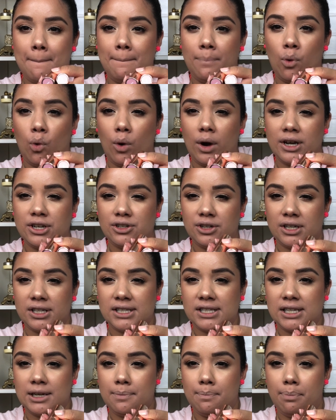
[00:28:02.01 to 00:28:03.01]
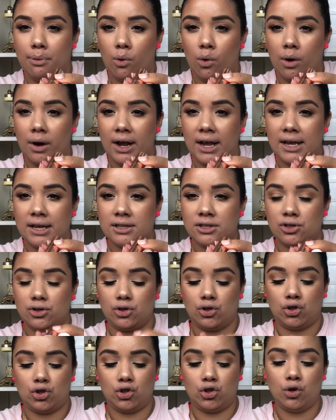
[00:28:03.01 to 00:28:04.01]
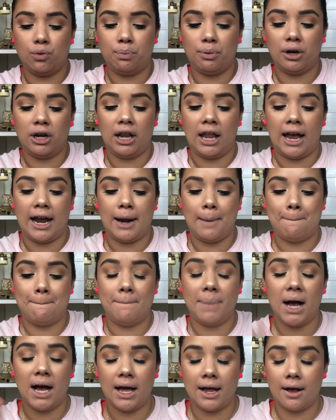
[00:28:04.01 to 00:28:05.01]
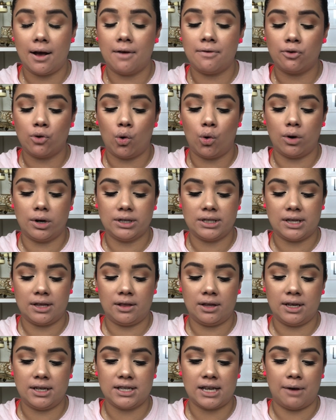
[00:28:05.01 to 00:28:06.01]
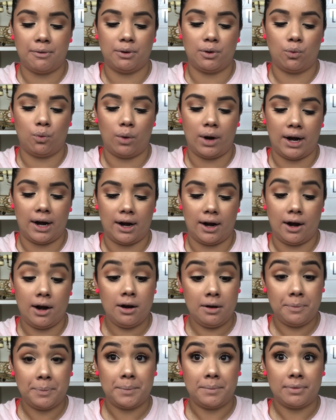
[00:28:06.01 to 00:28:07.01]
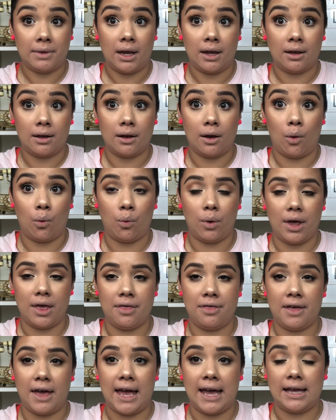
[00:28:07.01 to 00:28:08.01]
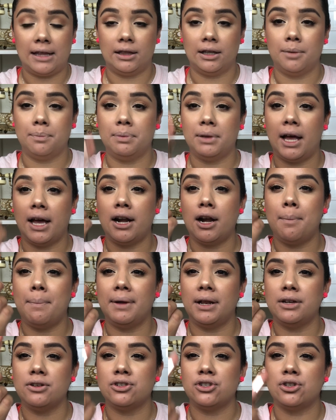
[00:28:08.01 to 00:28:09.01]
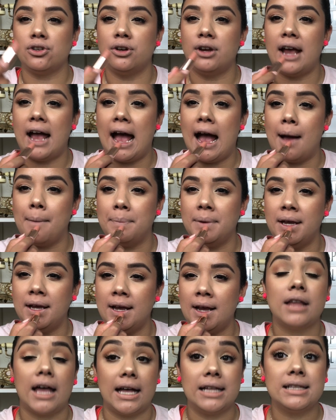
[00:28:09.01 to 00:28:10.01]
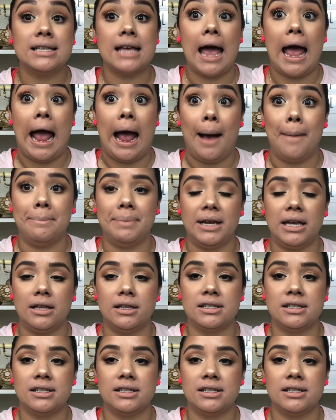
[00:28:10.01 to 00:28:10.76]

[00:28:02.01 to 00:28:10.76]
Boy. As you can see, Boy is just super light, but of course these I would wear with a lip liner. But I'll just show you Appy. That's Appy.